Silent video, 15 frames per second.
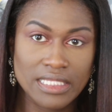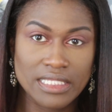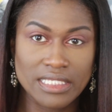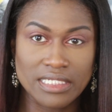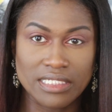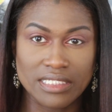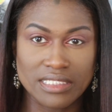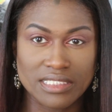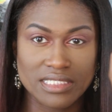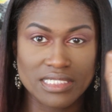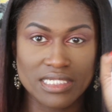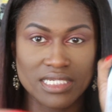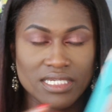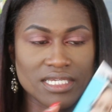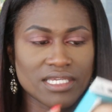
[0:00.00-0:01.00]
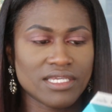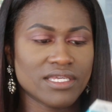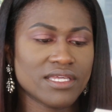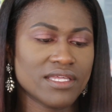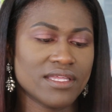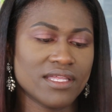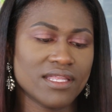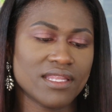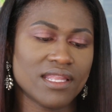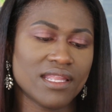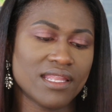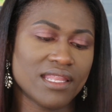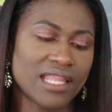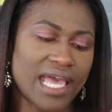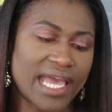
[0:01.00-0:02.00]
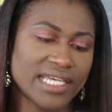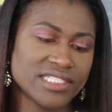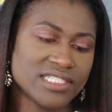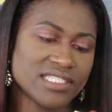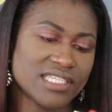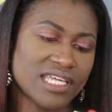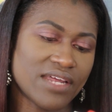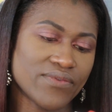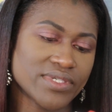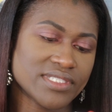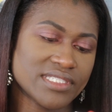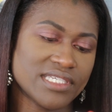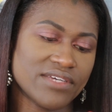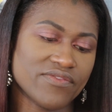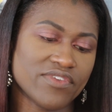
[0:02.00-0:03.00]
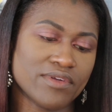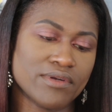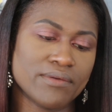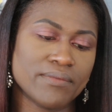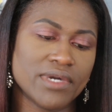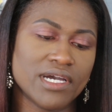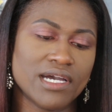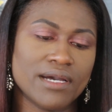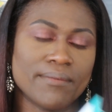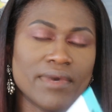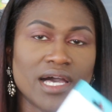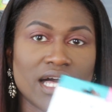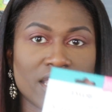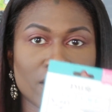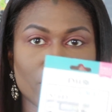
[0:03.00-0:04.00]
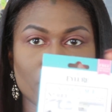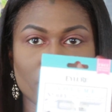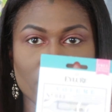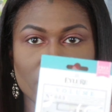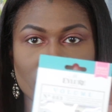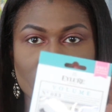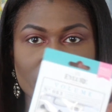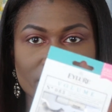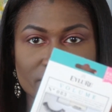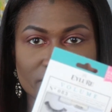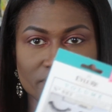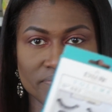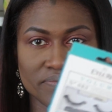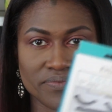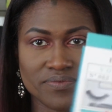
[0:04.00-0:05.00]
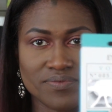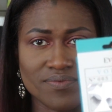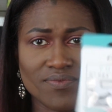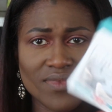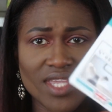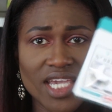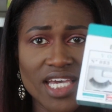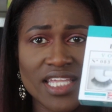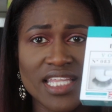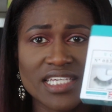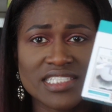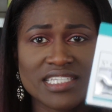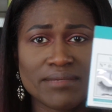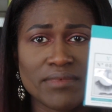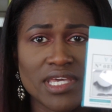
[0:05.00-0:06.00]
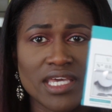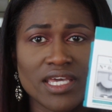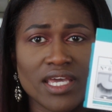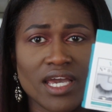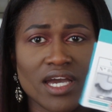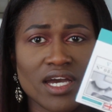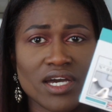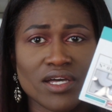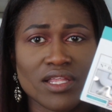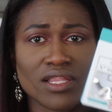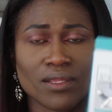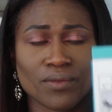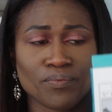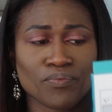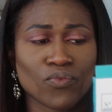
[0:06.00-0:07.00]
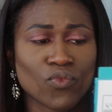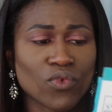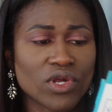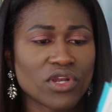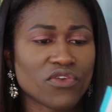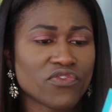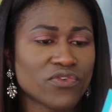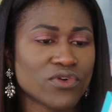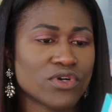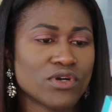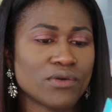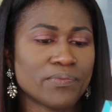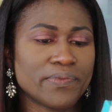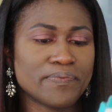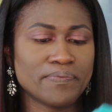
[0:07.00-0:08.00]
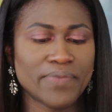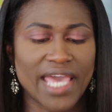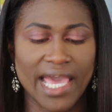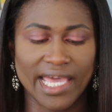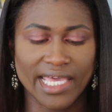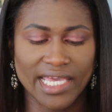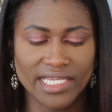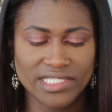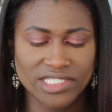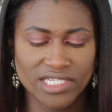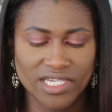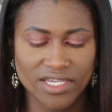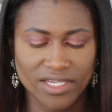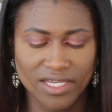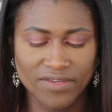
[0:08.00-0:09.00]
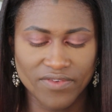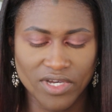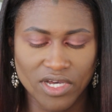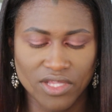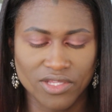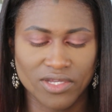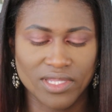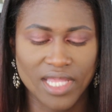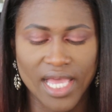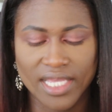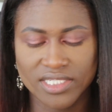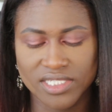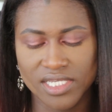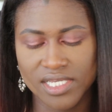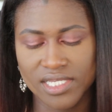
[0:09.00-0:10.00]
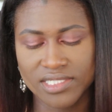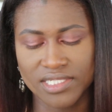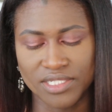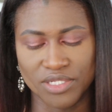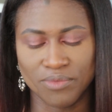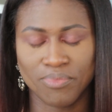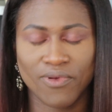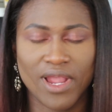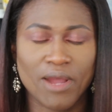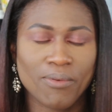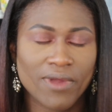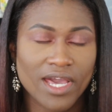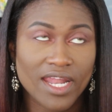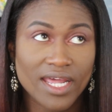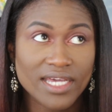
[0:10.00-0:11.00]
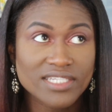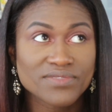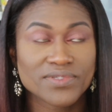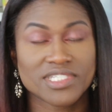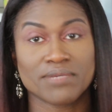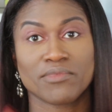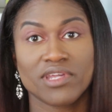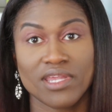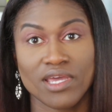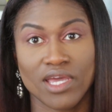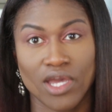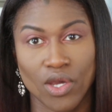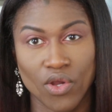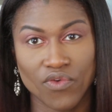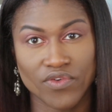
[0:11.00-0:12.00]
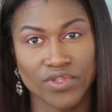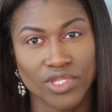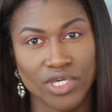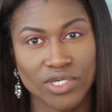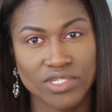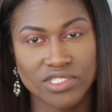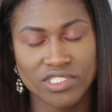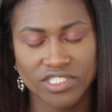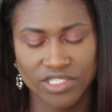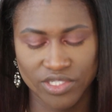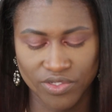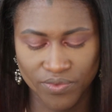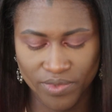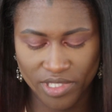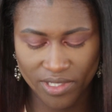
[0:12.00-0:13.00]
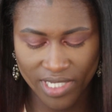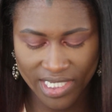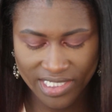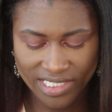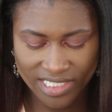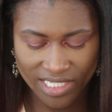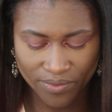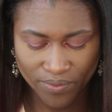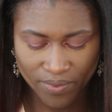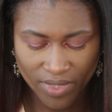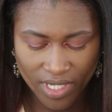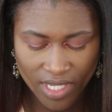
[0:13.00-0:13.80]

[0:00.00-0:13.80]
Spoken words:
these lashes that I was sent from Allure. They sent me a wonderful package of all their lashes and new brow products, which I'm gonna go over those too with you guys because